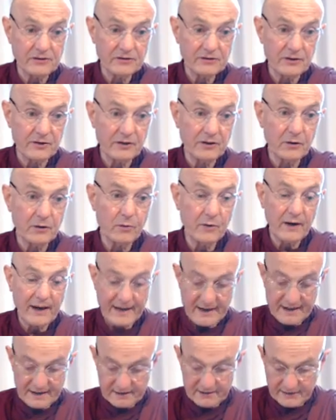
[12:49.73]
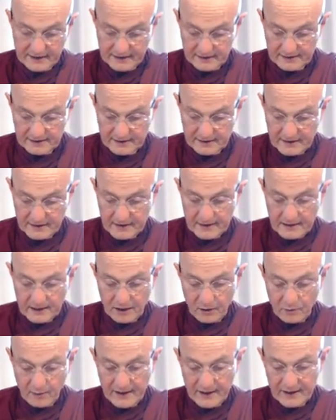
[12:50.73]
So you're aware of it,
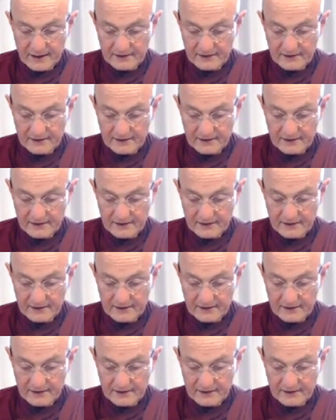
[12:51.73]
aware